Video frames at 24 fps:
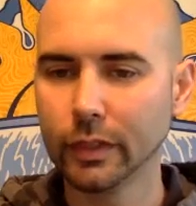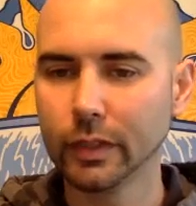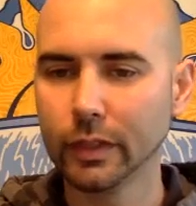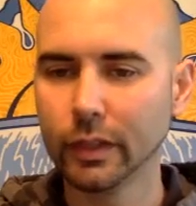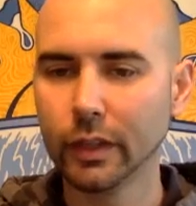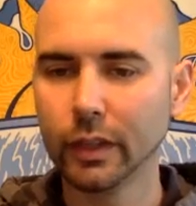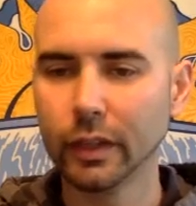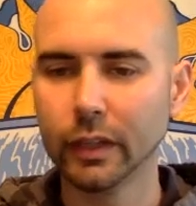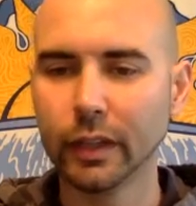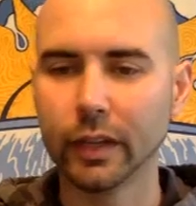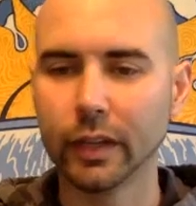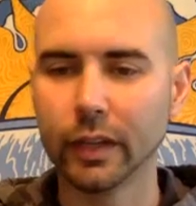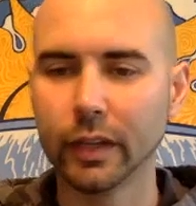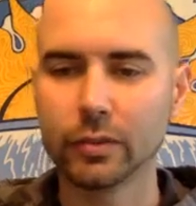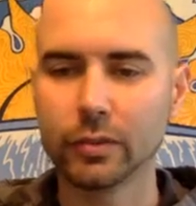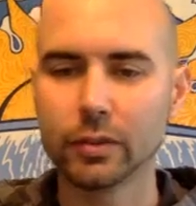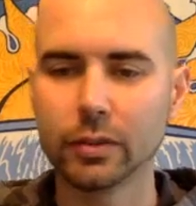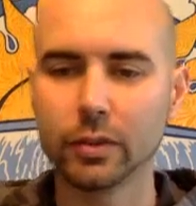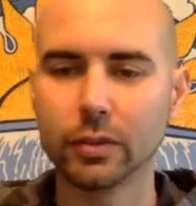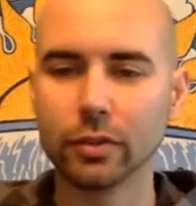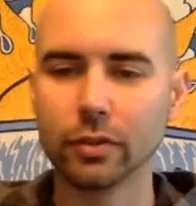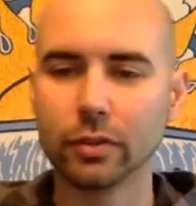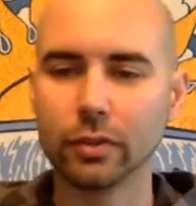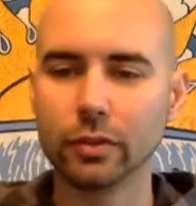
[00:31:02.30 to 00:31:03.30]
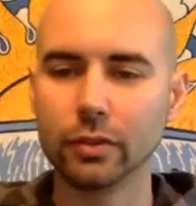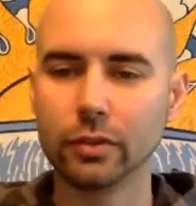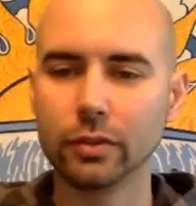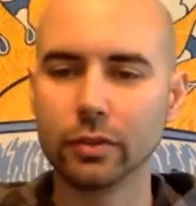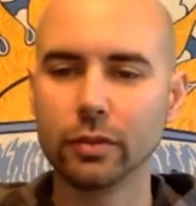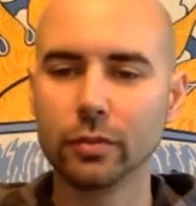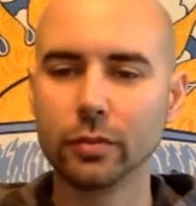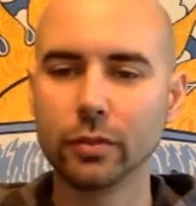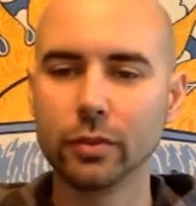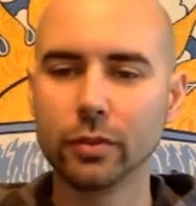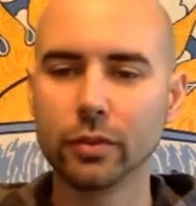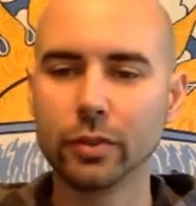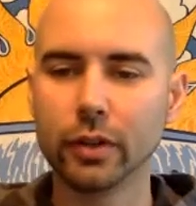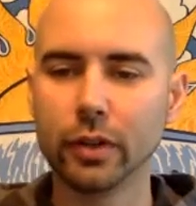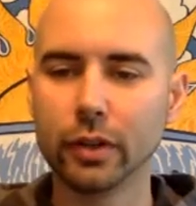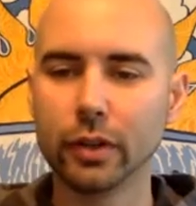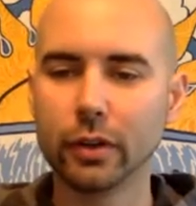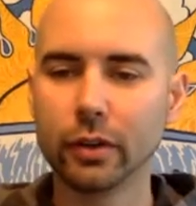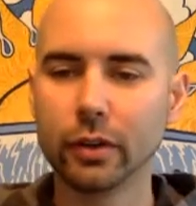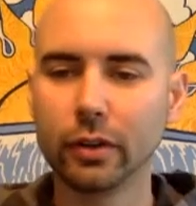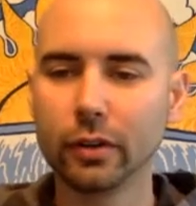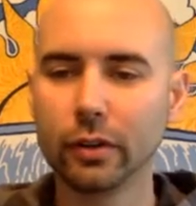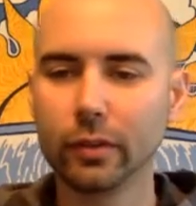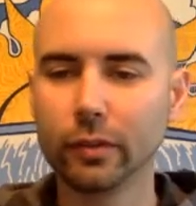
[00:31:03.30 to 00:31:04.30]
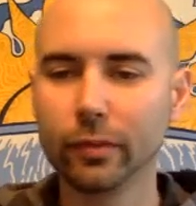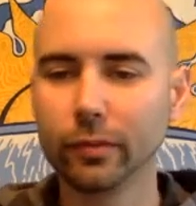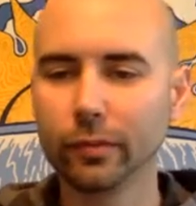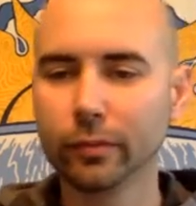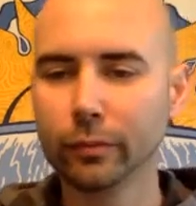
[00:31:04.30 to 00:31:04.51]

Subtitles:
Yeah, so New Mundo